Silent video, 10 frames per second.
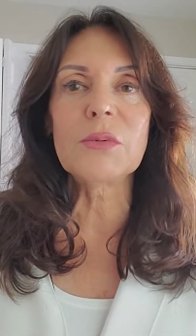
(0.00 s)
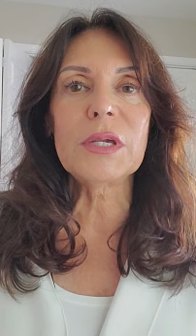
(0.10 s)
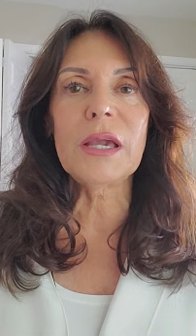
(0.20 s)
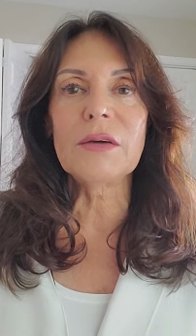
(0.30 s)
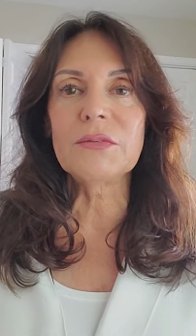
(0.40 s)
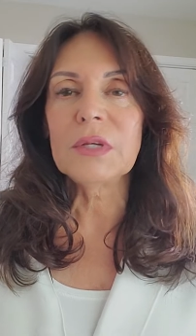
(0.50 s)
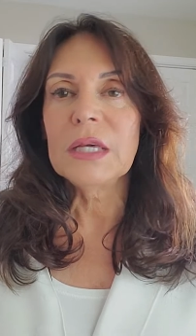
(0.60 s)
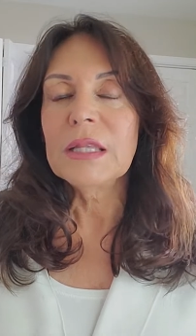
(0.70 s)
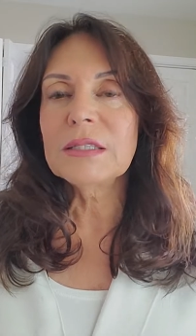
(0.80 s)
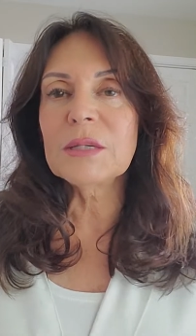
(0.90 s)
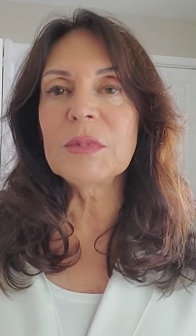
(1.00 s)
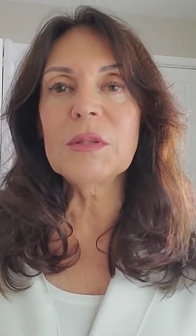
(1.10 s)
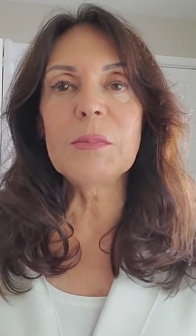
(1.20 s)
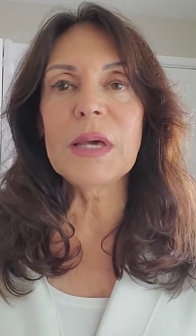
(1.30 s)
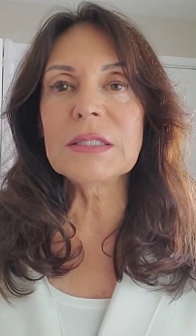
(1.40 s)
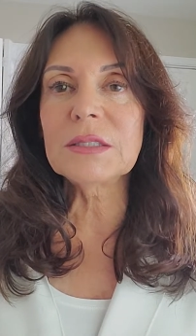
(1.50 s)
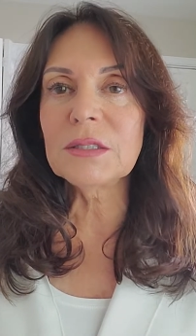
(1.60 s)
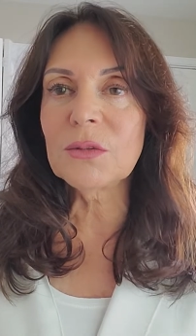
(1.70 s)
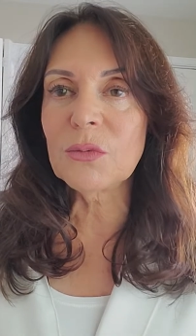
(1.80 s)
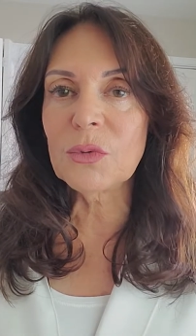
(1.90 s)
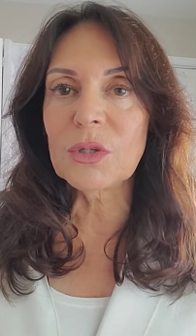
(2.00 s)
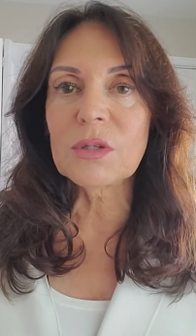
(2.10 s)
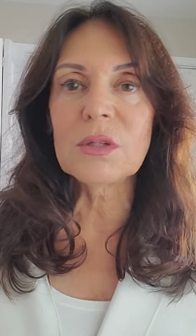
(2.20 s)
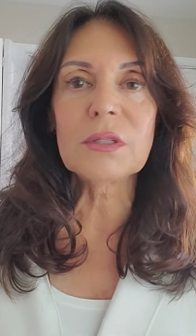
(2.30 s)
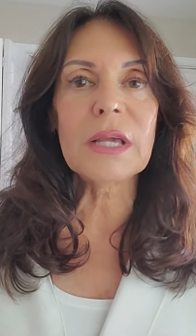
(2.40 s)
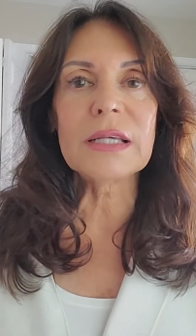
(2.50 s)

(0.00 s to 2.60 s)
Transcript: We have some of the best in the world.